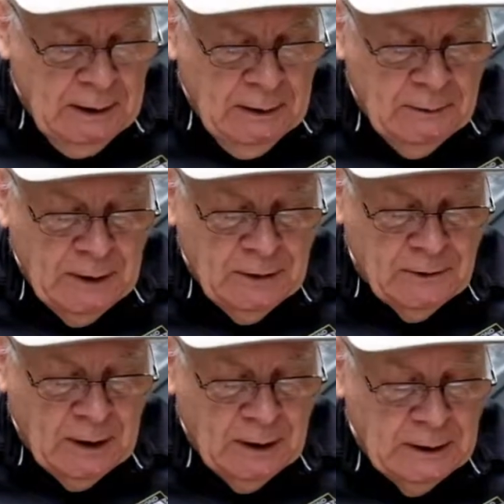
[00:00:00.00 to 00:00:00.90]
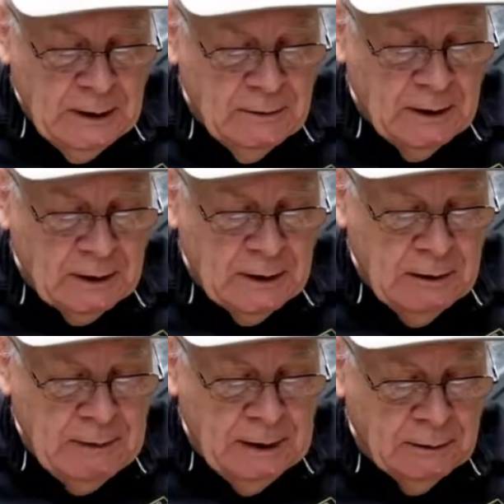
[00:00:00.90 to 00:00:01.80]
this saw, and it's a
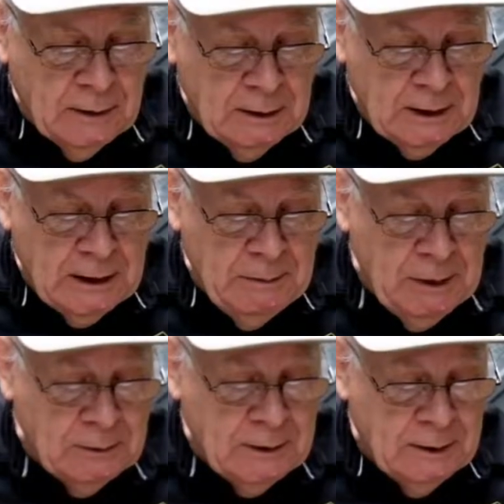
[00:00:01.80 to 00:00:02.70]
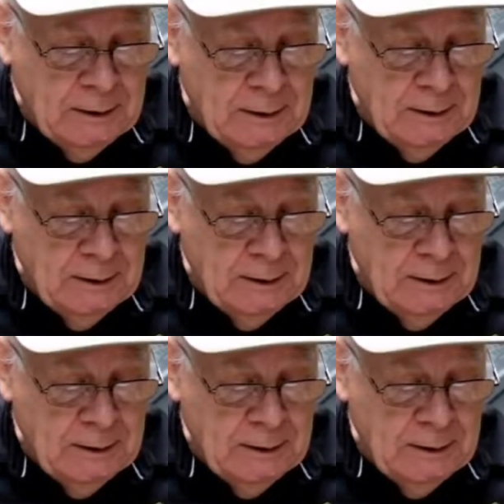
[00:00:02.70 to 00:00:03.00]
Komelon,